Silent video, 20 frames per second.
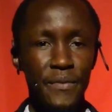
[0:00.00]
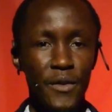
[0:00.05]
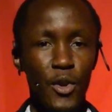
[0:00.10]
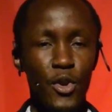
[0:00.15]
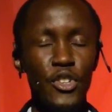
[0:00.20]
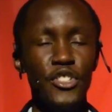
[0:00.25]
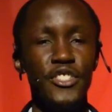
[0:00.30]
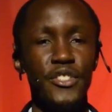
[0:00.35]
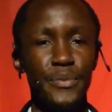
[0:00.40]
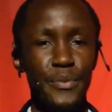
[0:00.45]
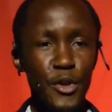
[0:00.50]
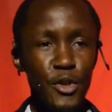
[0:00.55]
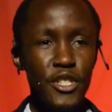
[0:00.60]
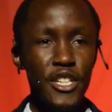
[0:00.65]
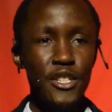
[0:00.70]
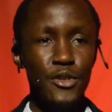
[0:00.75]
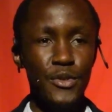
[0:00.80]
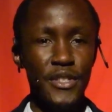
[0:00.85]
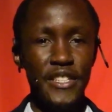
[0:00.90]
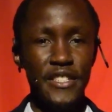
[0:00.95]
contributor
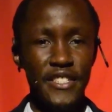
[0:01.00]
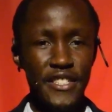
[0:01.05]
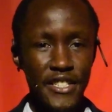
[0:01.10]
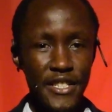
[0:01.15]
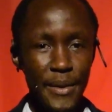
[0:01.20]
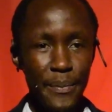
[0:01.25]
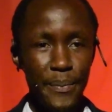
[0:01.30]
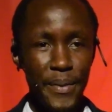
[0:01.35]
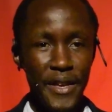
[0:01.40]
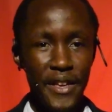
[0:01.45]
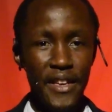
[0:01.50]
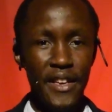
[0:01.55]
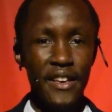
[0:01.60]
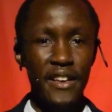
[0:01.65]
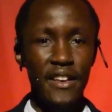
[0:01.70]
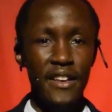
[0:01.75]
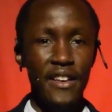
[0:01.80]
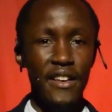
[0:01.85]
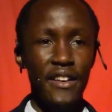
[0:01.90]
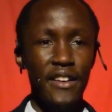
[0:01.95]
to the
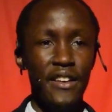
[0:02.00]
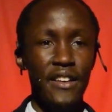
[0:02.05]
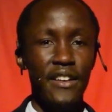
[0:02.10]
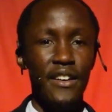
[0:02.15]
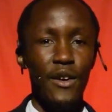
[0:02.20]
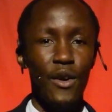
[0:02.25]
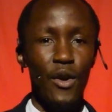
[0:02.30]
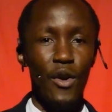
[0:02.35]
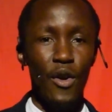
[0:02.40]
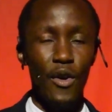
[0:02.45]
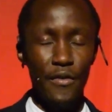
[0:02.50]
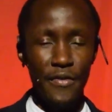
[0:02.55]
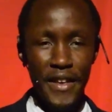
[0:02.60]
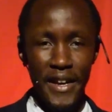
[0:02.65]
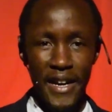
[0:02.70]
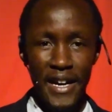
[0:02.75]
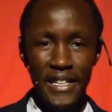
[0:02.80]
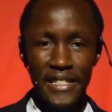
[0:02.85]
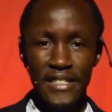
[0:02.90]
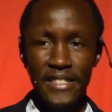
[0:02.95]
GDP of the
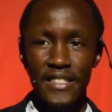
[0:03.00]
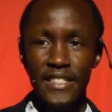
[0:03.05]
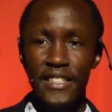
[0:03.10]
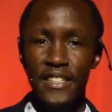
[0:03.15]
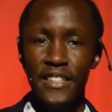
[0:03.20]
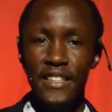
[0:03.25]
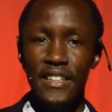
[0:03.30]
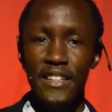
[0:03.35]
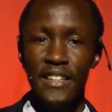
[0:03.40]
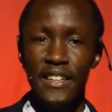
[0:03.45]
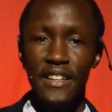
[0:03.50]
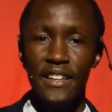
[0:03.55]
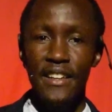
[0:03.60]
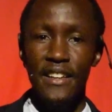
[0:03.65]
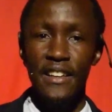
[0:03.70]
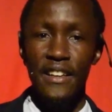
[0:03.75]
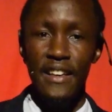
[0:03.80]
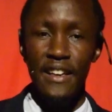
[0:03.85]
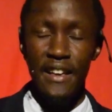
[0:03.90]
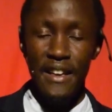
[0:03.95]
country,
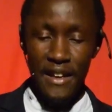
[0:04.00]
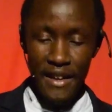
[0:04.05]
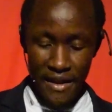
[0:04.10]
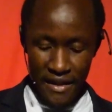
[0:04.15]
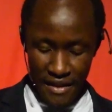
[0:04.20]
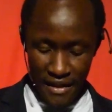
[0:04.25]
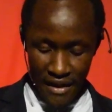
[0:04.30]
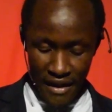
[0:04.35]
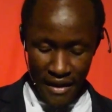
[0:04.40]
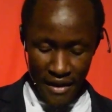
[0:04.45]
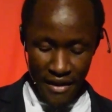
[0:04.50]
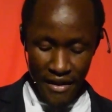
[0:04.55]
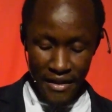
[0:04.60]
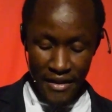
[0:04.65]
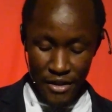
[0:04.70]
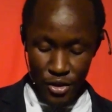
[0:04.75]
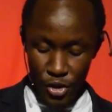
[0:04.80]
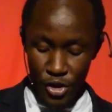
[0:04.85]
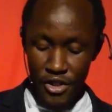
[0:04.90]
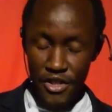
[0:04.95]
and
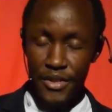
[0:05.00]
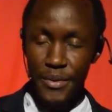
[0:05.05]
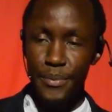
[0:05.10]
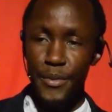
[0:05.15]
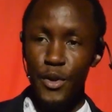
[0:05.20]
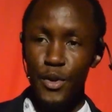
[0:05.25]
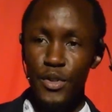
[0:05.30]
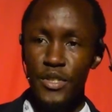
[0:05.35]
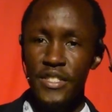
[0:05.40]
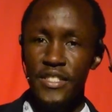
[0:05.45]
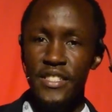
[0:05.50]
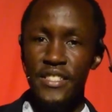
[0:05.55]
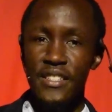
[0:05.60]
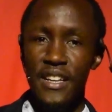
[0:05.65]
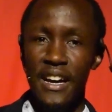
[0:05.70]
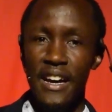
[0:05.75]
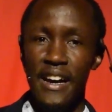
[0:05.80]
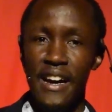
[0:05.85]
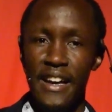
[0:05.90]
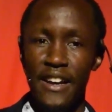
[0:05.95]
it contributes
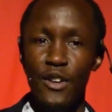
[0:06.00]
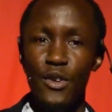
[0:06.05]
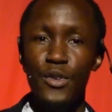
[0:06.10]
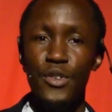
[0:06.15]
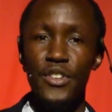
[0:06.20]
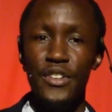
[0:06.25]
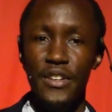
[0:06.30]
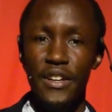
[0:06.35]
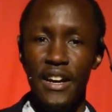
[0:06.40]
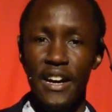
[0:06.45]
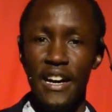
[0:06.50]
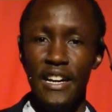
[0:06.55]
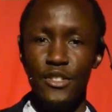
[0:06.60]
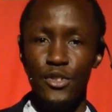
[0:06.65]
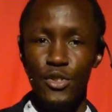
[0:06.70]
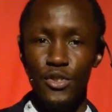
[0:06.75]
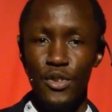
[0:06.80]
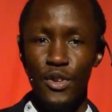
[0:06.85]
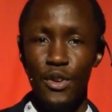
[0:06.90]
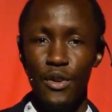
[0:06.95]
around a
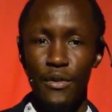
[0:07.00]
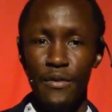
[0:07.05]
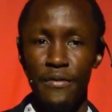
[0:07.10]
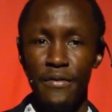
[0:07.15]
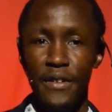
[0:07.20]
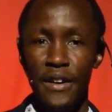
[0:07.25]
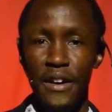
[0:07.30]
total of